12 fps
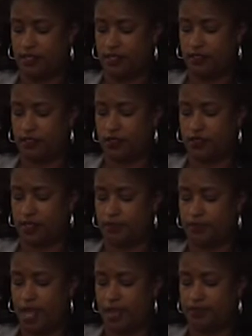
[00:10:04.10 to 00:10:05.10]
So
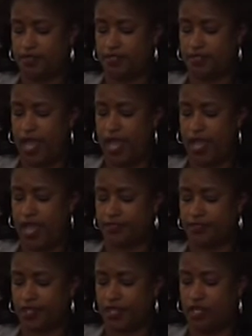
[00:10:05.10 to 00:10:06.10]
sometimes this guy has
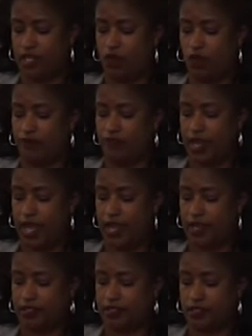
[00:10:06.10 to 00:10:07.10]
to get
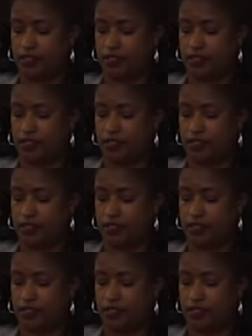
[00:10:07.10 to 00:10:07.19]
Lovenox.